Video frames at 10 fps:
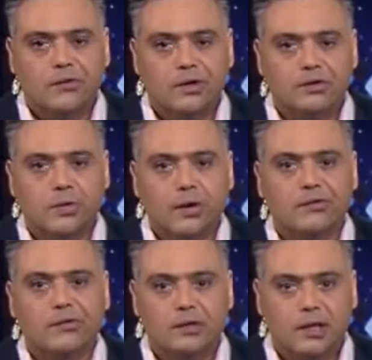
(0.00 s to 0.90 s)
a fresh
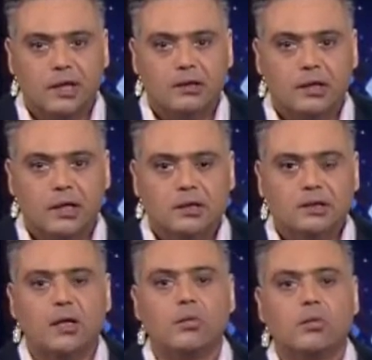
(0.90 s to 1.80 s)
wave of attacks,
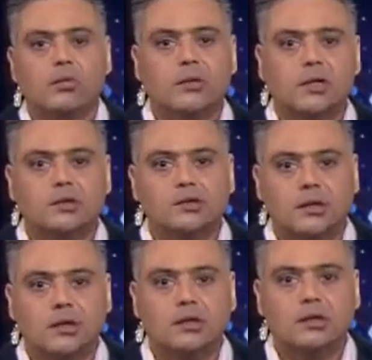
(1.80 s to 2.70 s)
Saudi warplanes
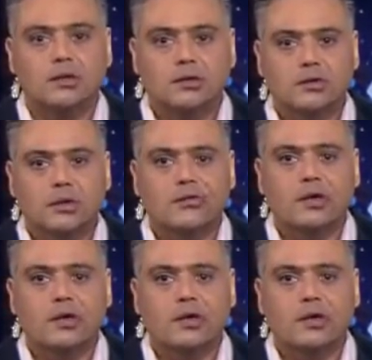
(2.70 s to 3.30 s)
target the district of